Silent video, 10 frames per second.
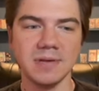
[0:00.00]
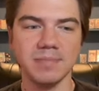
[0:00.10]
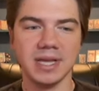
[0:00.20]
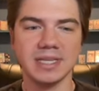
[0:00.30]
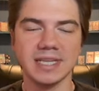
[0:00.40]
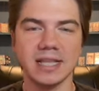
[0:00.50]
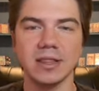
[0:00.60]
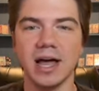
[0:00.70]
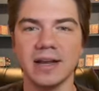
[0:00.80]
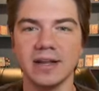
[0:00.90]
Because a
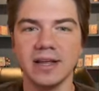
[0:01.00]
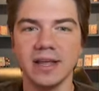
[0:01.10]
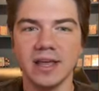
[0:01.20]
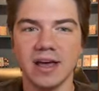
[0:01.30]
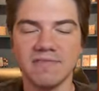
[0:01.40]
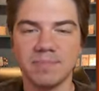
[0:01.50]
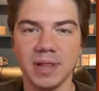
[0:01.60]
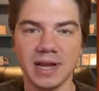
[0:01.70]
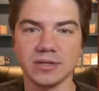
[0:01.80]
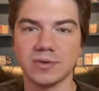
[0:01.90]
lot of
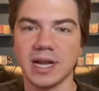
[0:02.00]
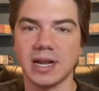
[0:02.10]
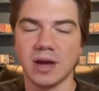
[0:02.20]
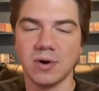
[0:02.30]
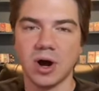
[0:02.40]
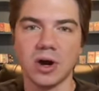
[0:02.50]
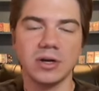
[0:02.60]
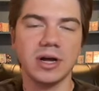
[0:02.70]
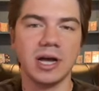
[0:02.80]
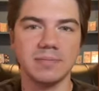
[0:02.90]
players right now are
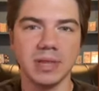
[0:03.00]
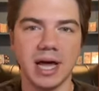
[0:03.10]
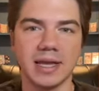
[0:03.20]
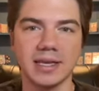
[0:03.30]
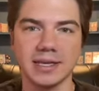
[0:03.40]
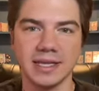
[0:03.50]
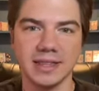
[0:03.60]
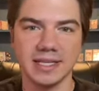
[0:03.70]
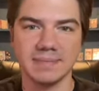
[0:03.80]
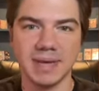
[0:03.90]
not blocking
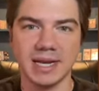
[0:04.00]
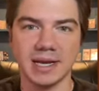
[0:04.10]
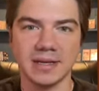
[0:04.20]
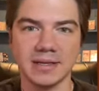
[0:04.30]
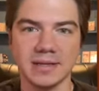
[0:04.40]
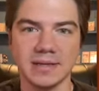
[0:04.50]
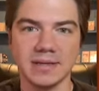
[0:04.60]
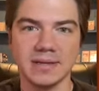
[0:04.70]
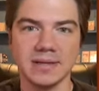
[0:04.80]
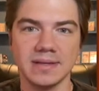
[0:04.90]
in this meta.
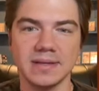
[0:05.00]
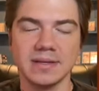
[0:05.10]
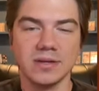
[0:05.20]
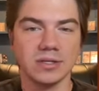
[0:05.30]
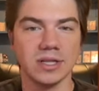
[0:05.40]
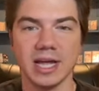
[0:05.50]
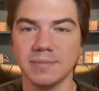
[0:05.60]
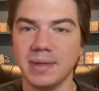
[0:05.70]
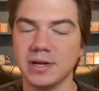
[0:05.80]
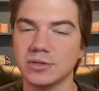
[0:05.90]
There's a lot
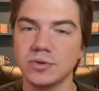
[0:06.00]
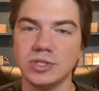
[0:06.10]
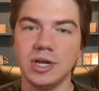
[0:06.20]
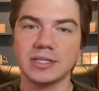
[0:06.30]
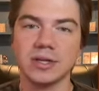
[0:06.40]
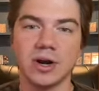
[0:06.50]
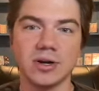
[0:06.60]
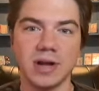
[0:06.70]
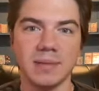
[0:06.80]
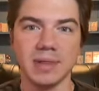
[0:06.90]
of players who just
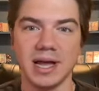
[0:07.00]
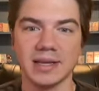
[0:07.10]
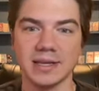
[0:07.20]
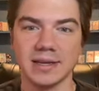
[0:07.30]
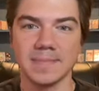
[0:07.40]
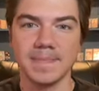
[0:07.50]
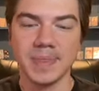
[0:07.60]
are not blocking.